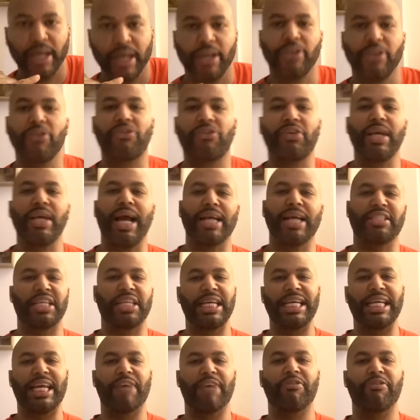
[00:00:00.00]
You see how she
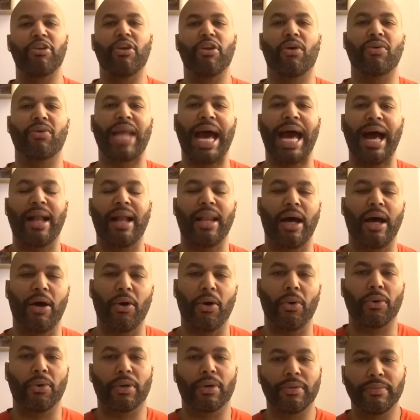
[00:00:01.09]
ain't giving you no
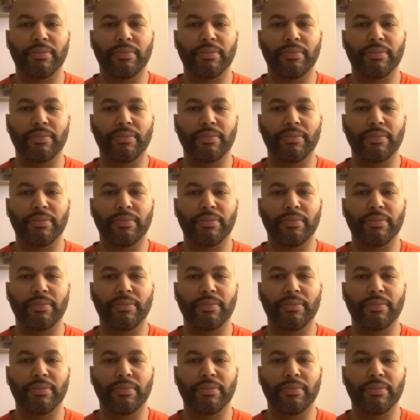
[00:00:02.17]
dialogue?